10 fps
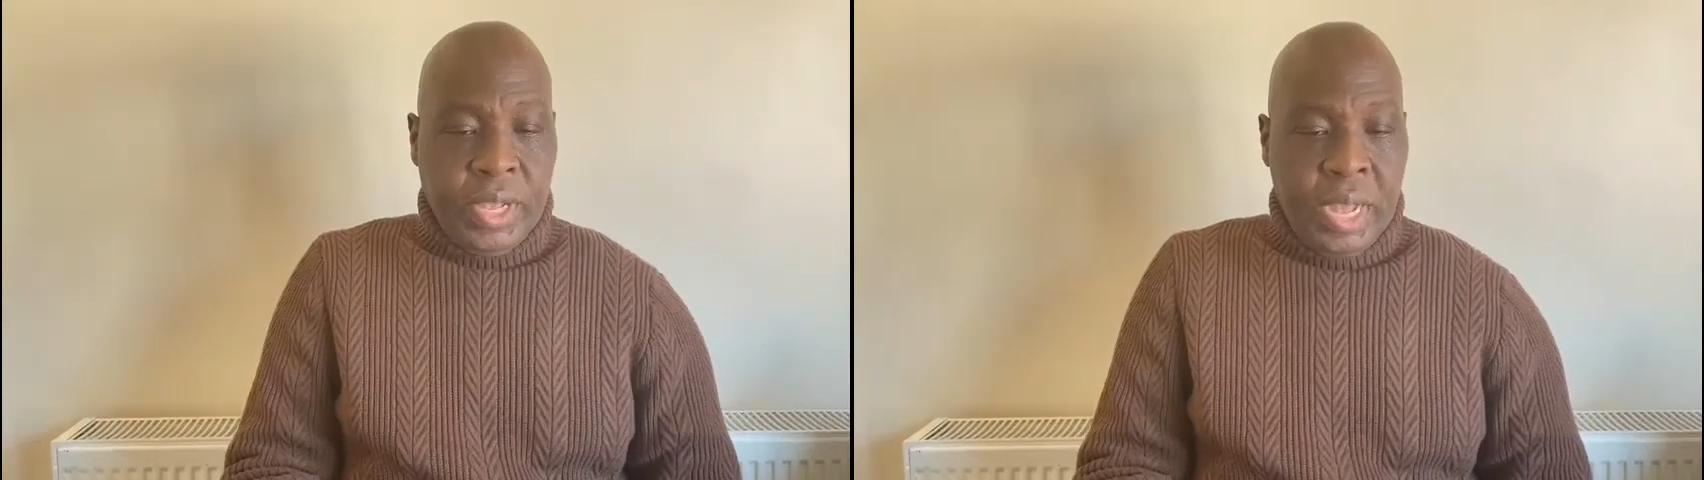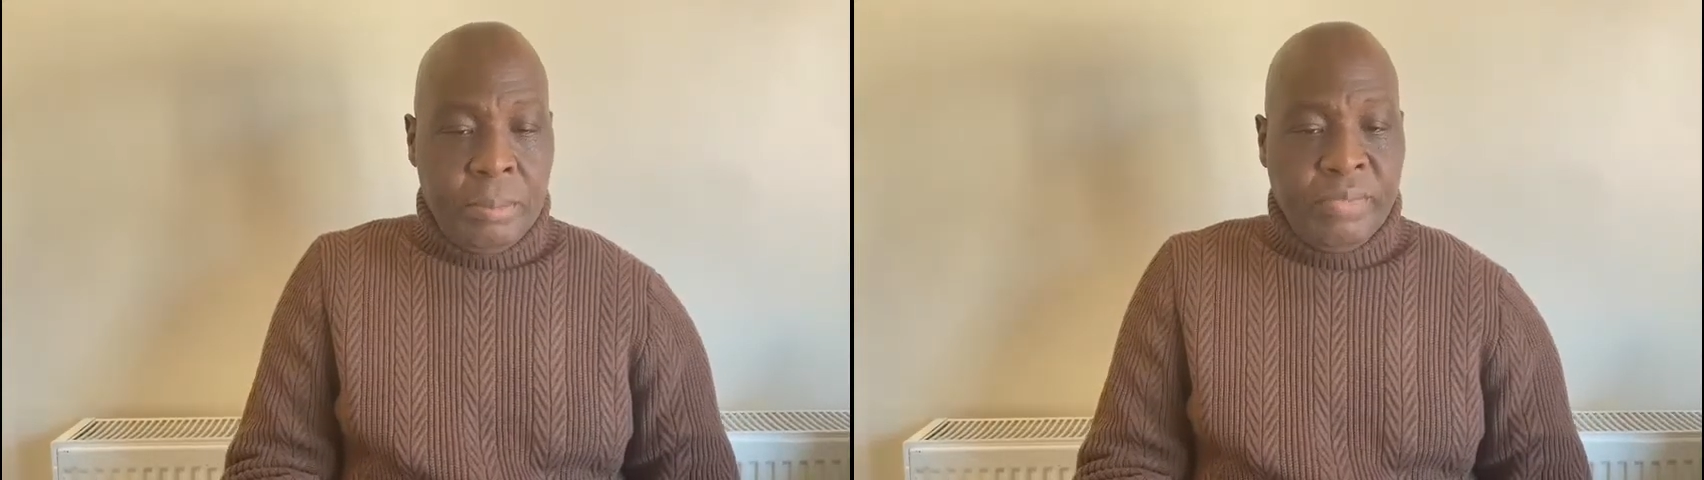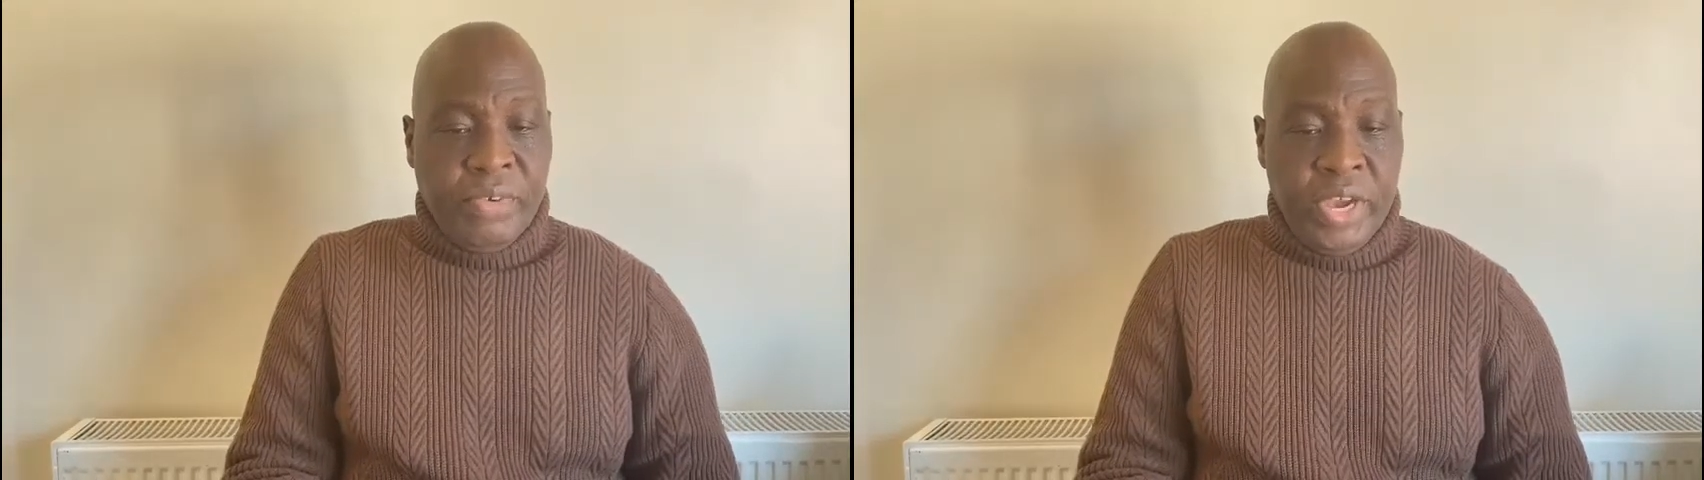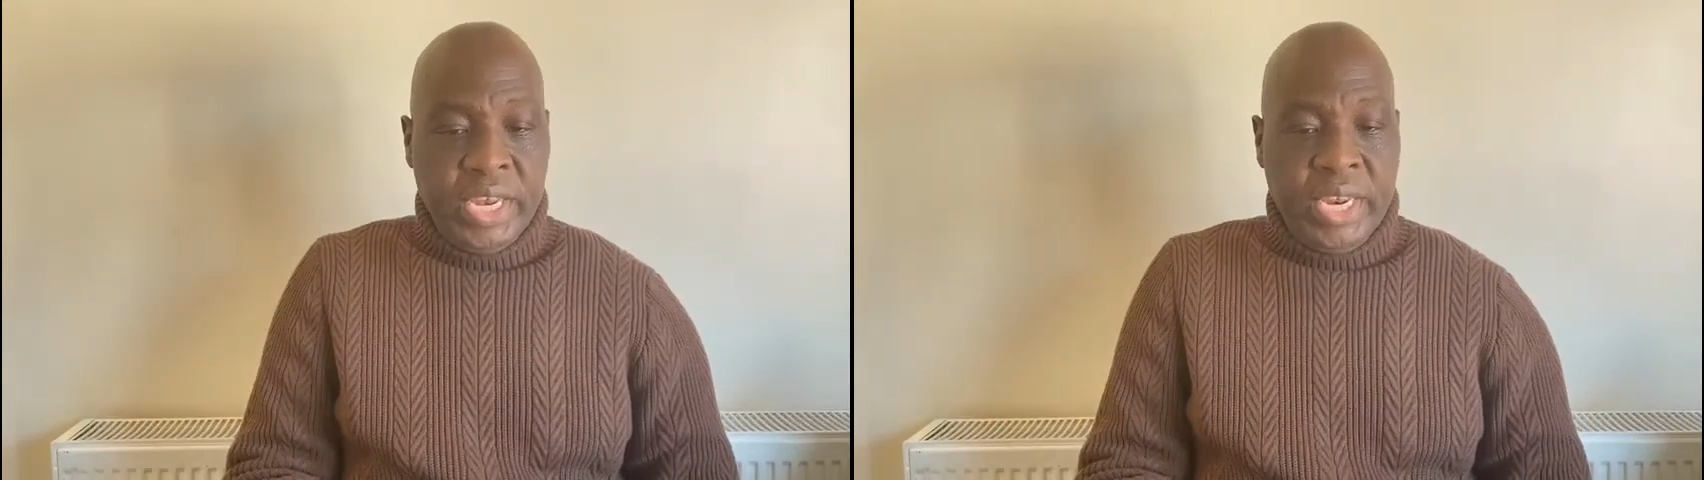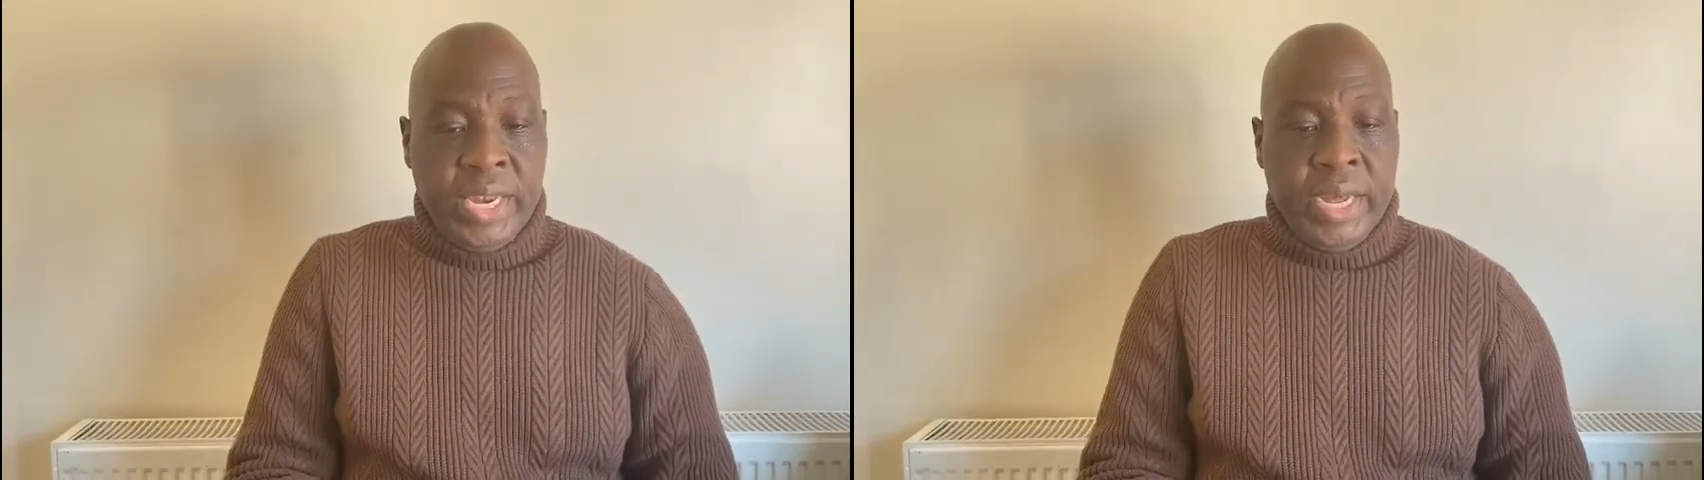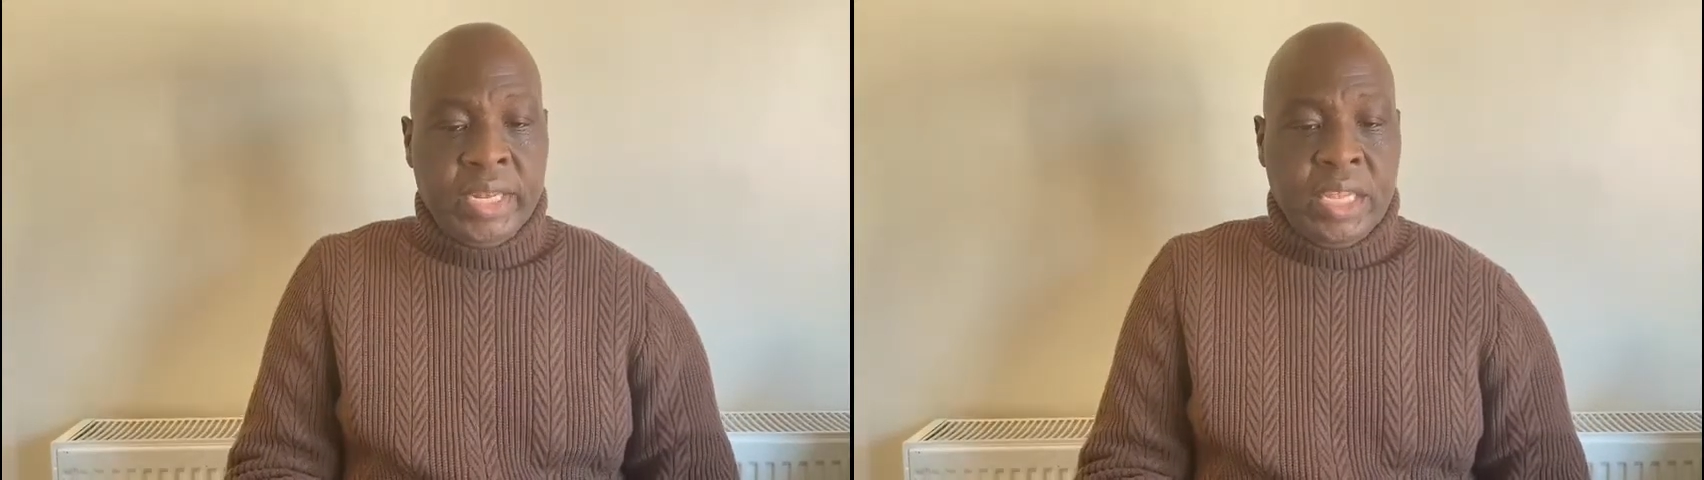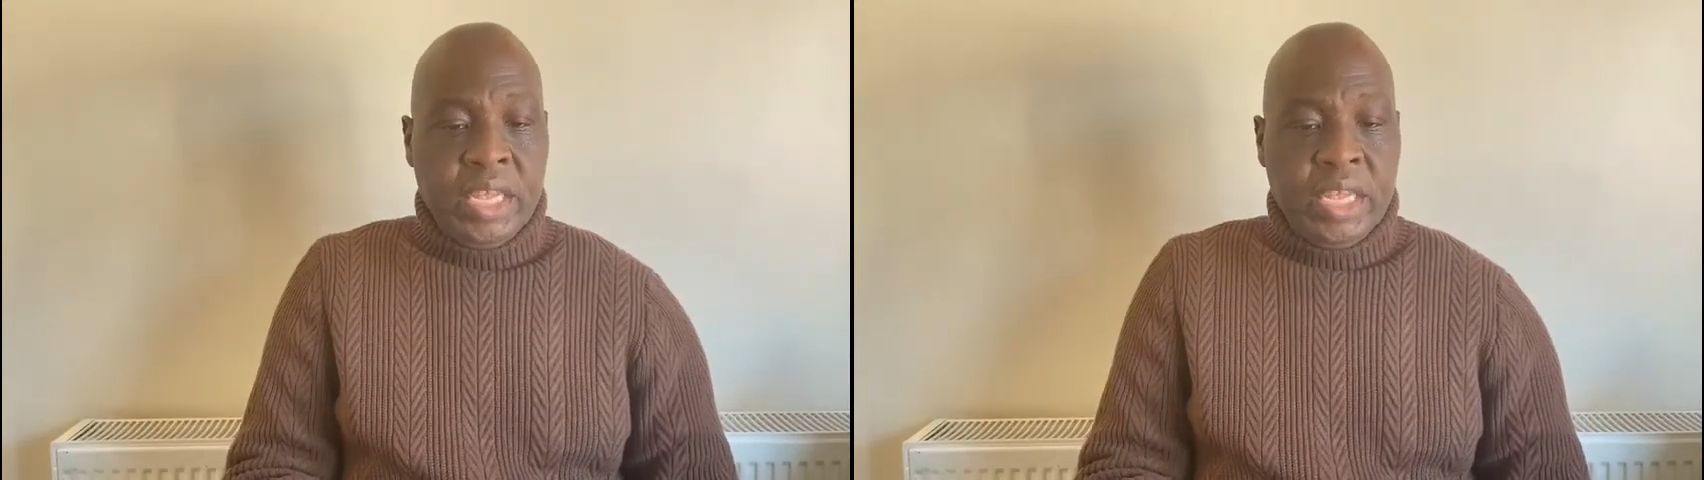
And before he did that,